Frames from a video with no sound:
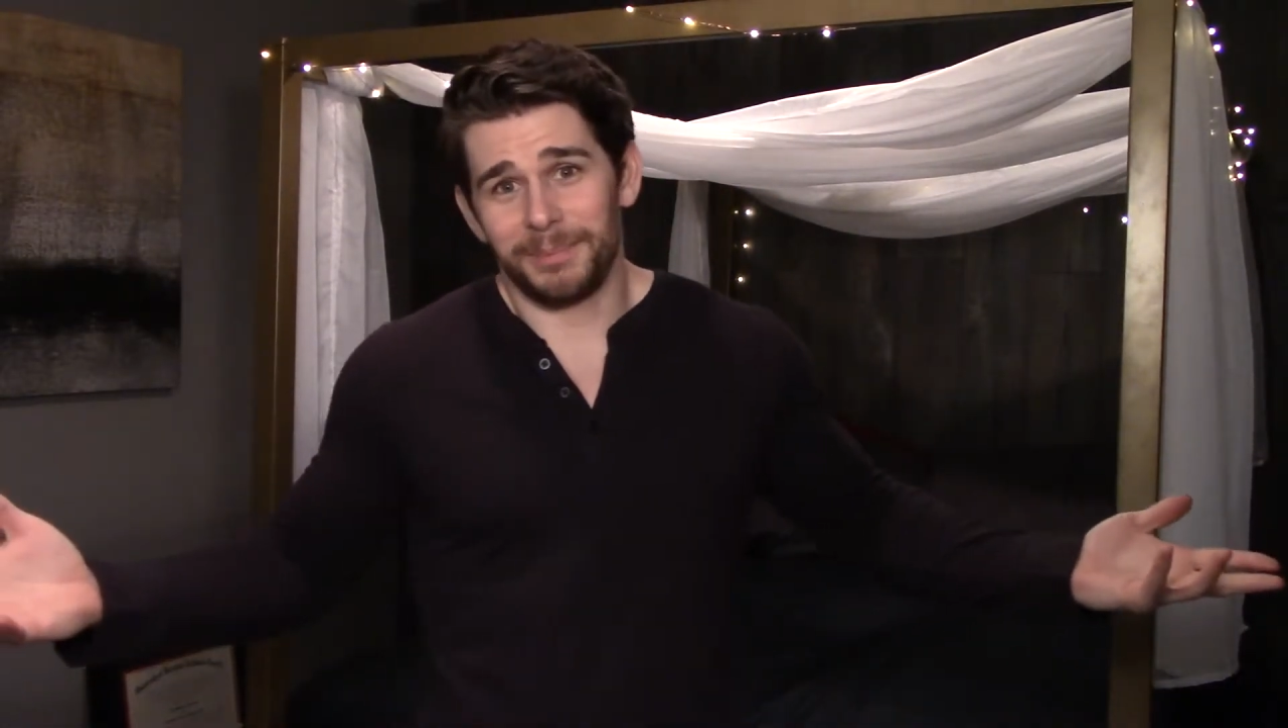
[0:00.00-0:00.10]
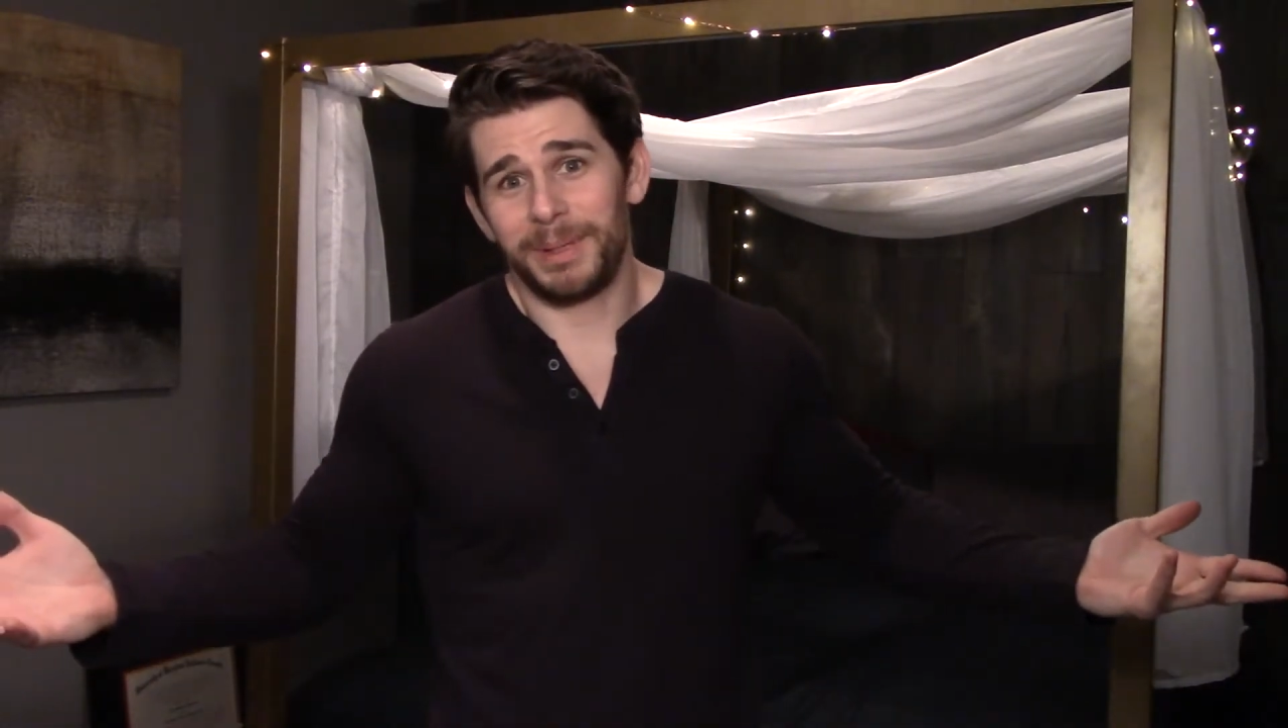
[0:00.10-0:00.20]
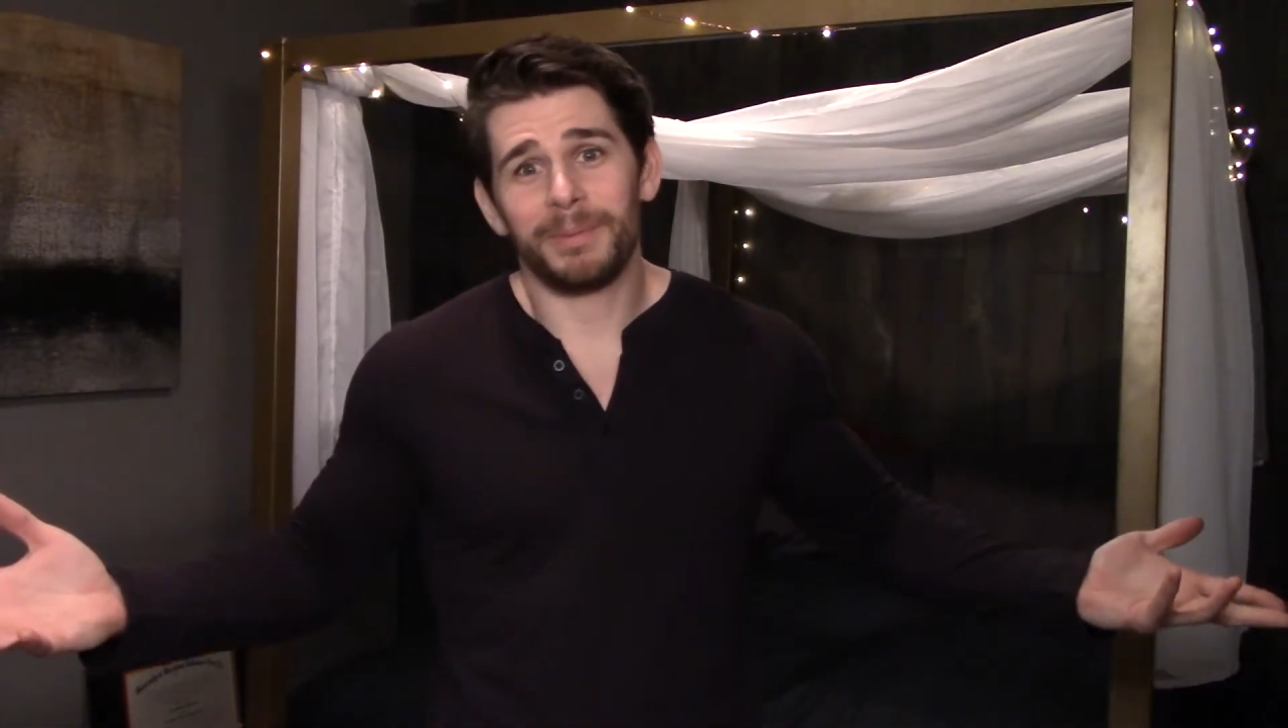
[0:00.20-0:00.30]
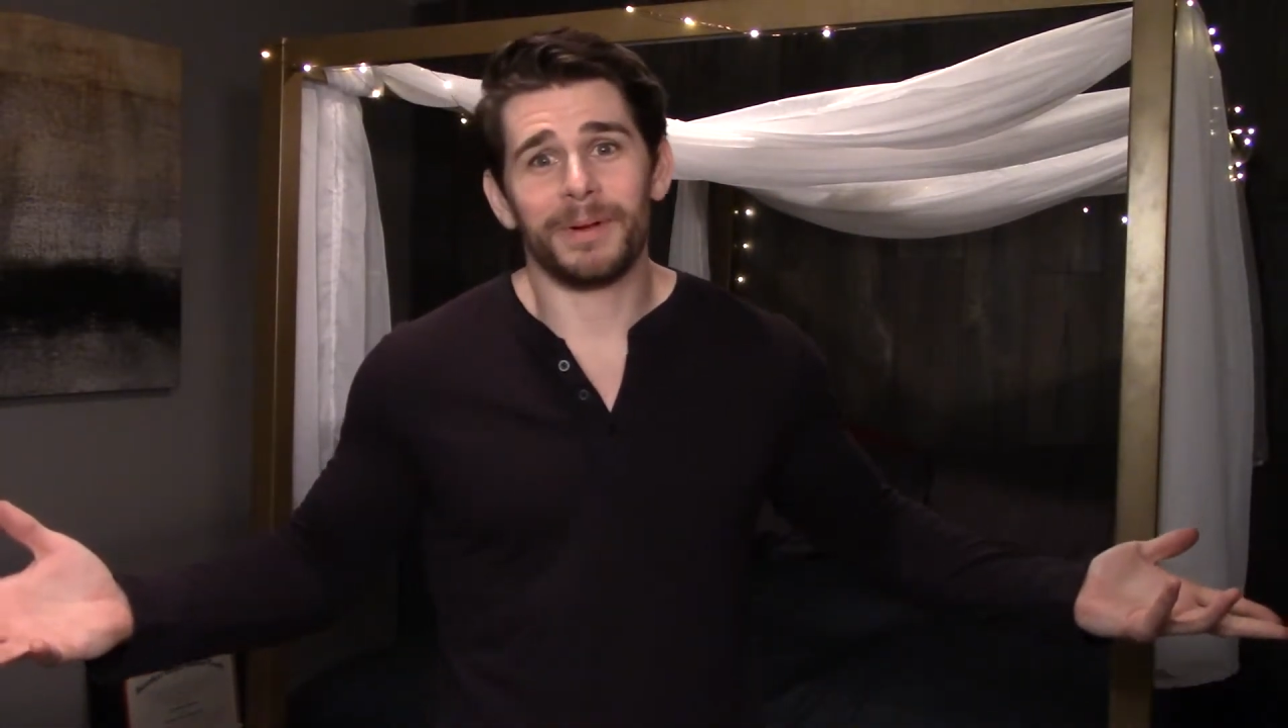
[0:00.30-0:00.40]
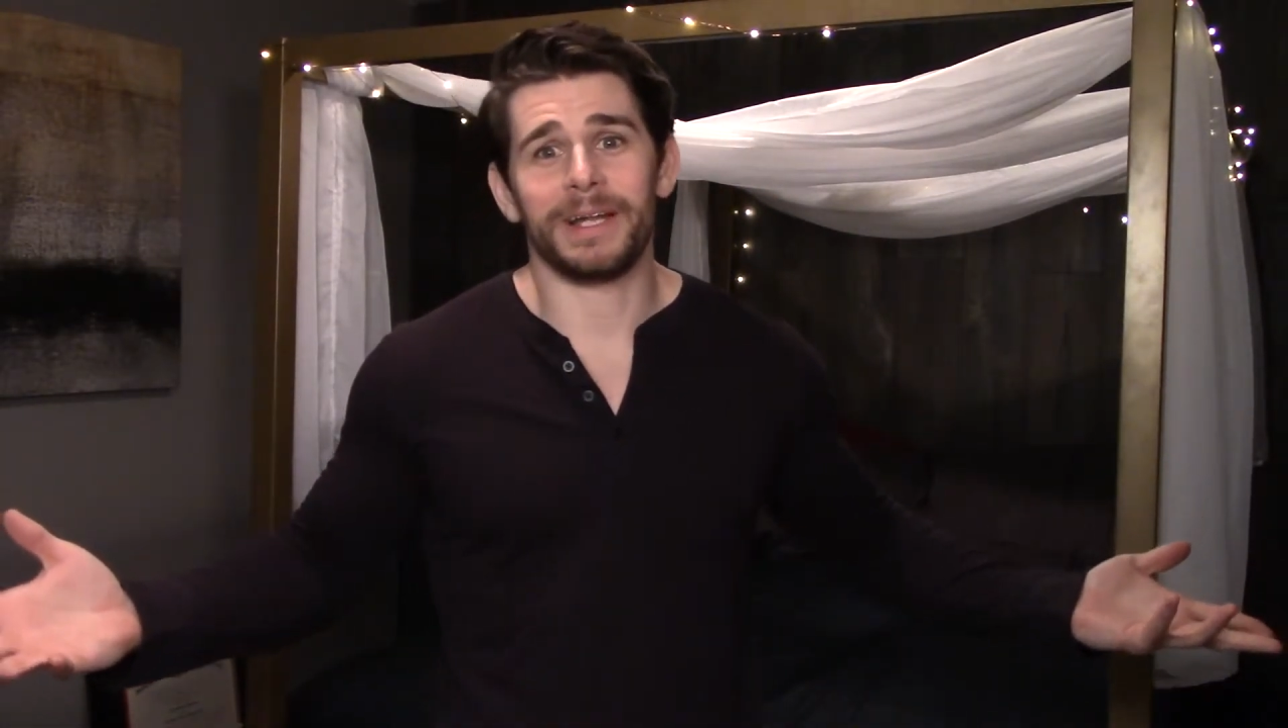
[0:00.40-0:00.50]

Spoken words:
people I